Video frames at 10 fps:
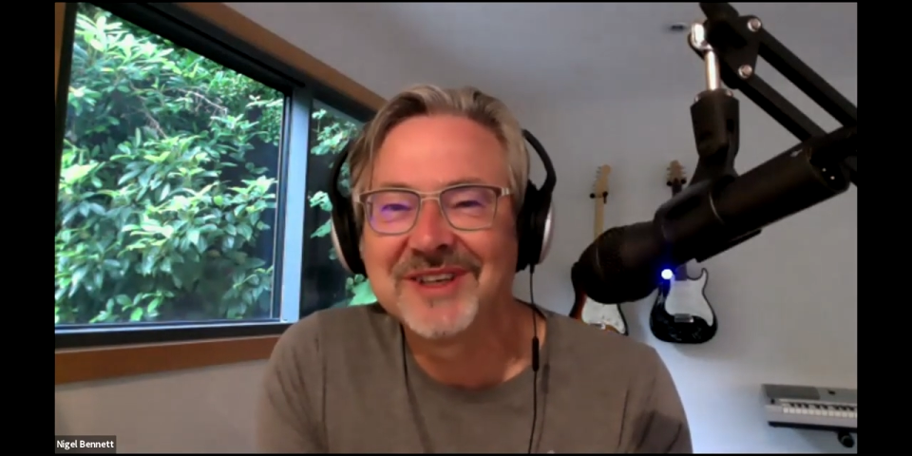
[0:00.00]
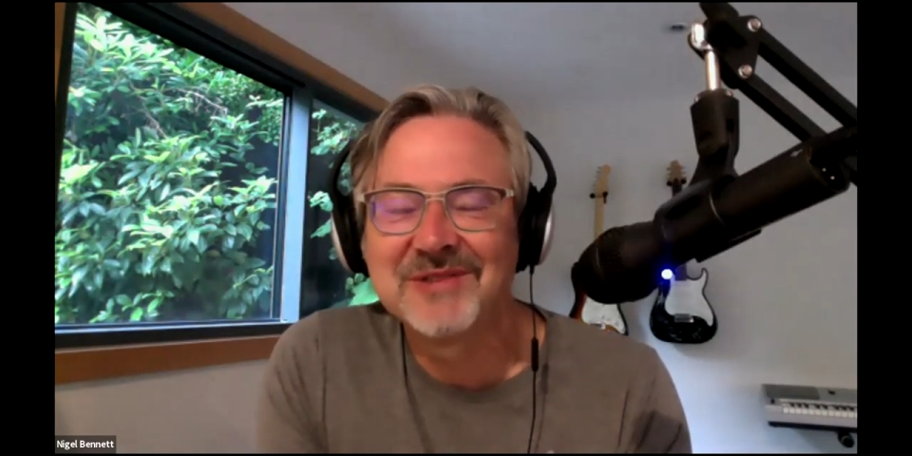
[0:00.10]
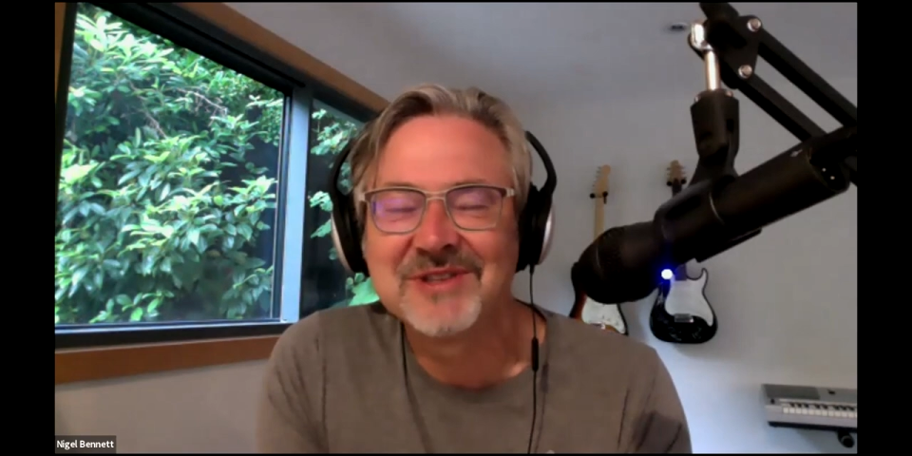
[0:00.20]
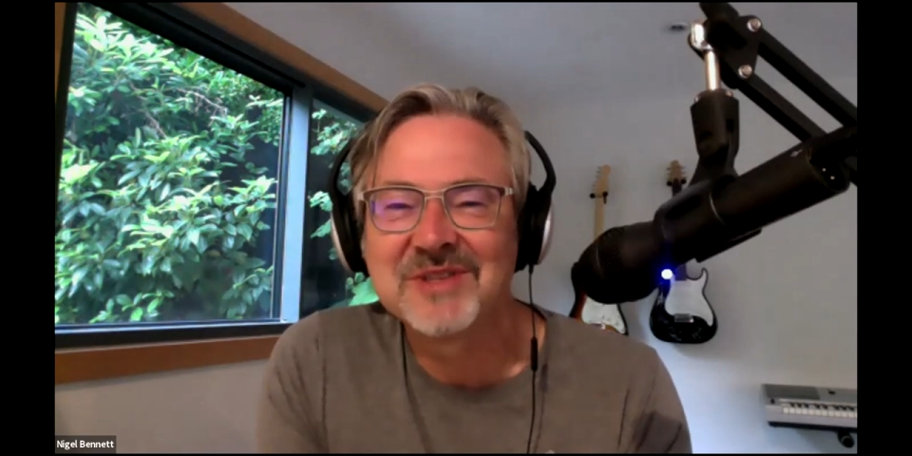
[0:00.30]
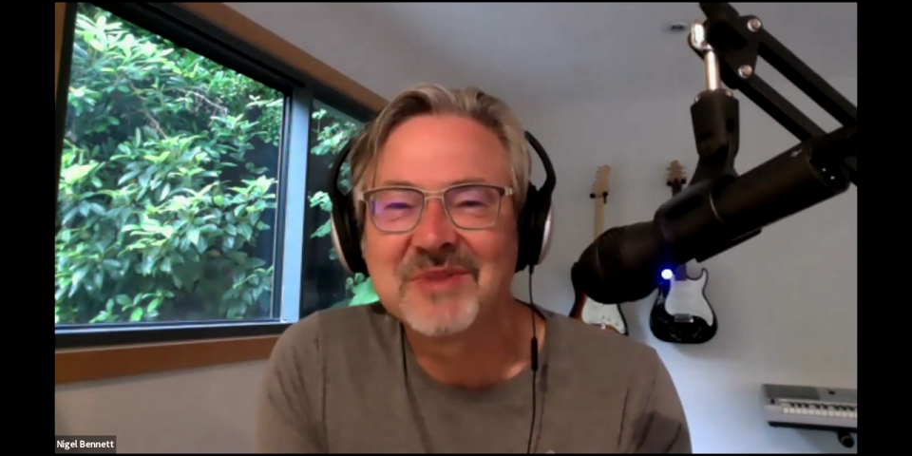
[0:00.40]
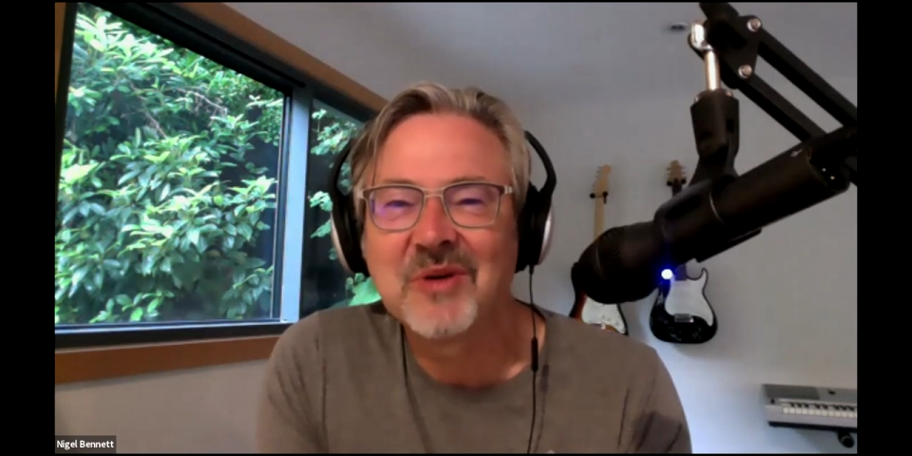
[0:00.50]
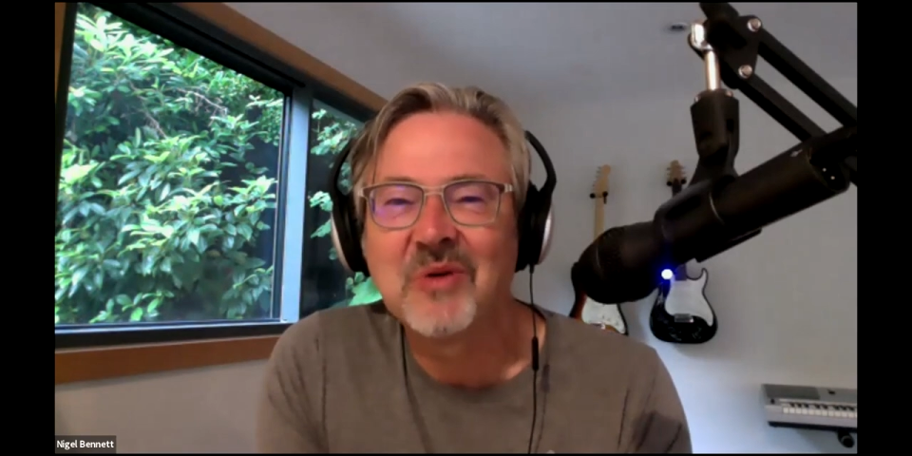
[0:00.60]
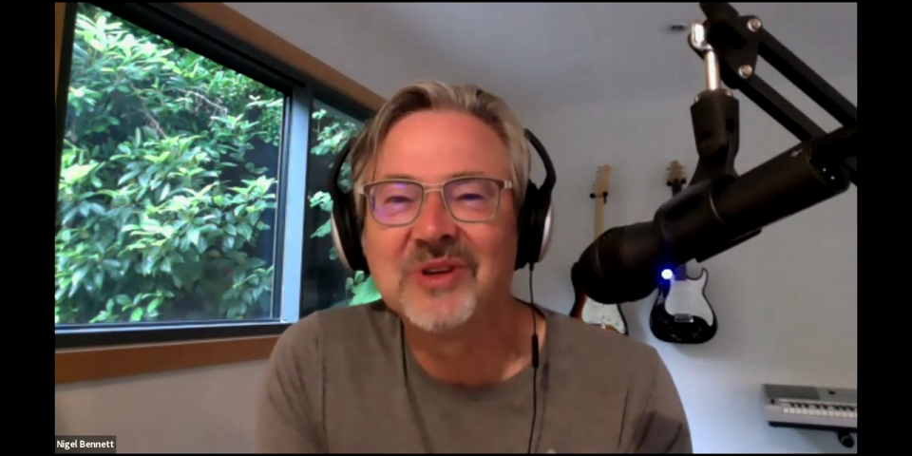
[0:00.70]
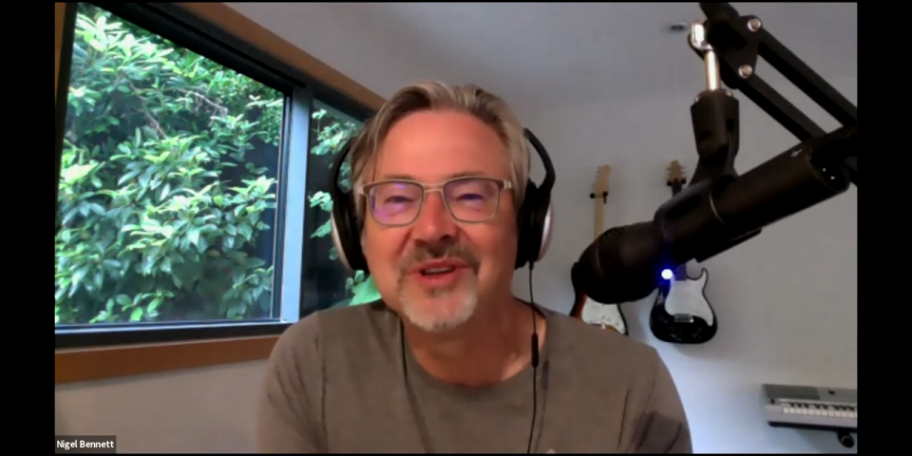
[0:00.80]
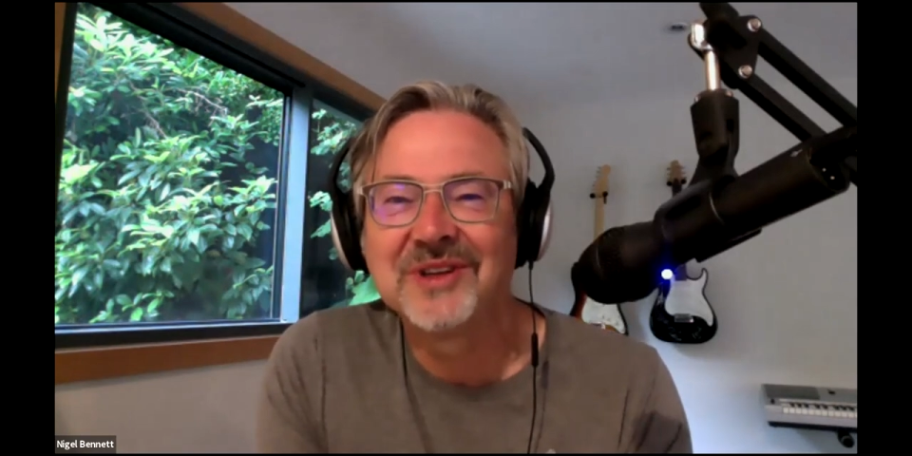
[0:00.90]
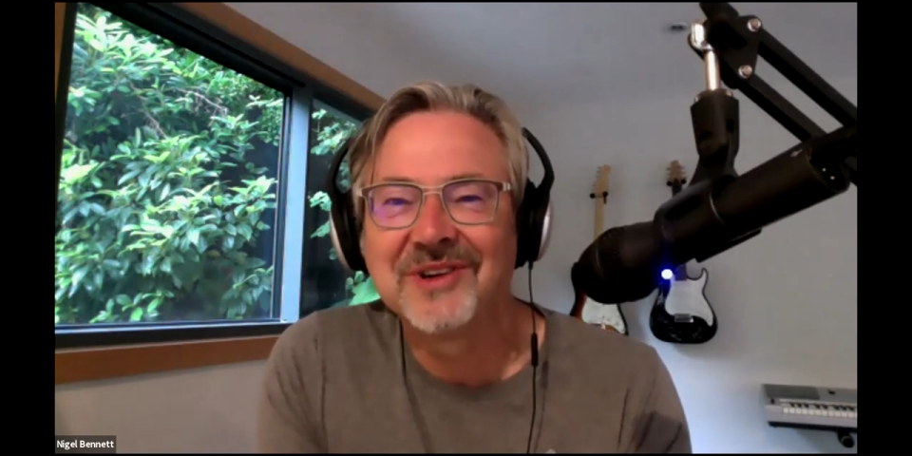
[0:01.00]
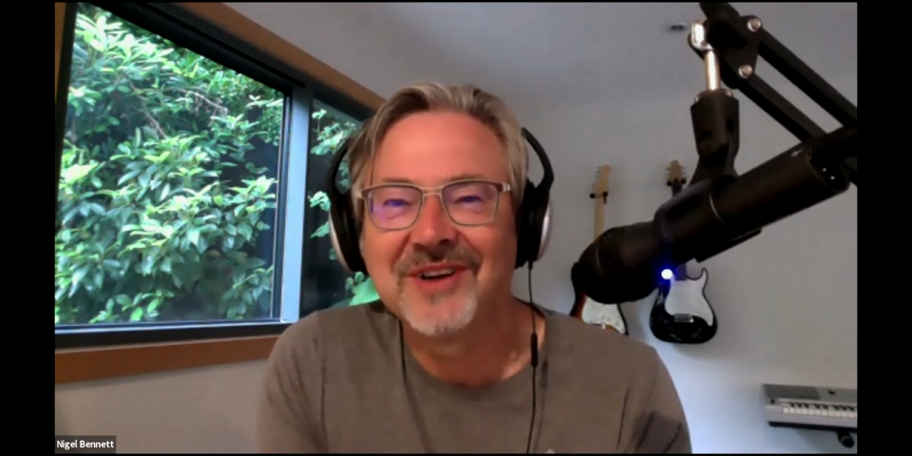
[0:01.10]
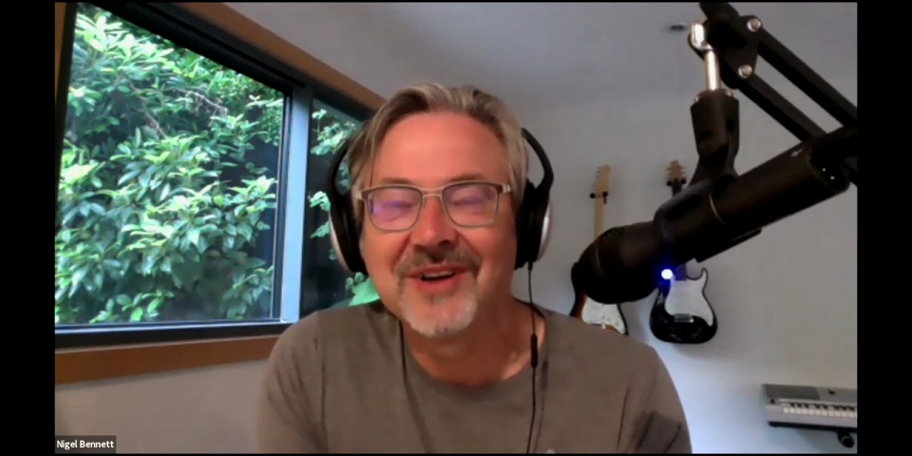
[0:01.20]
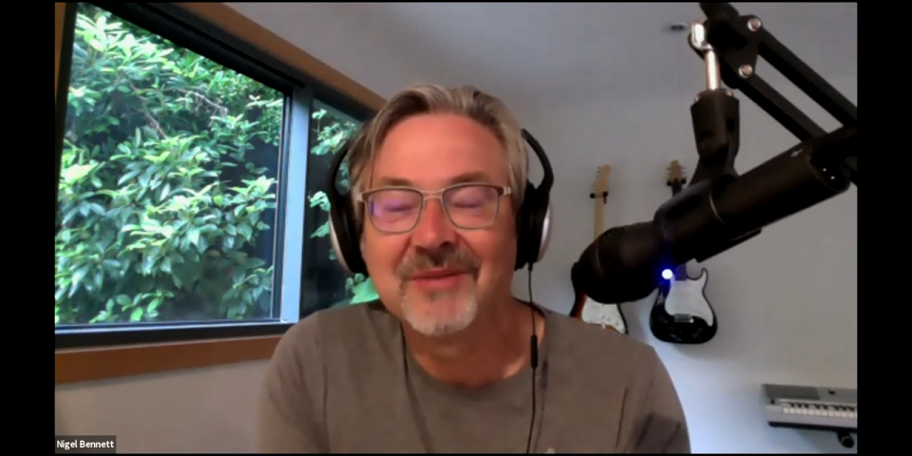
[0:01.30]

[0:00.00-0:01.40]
and there was just a big hole in the ground.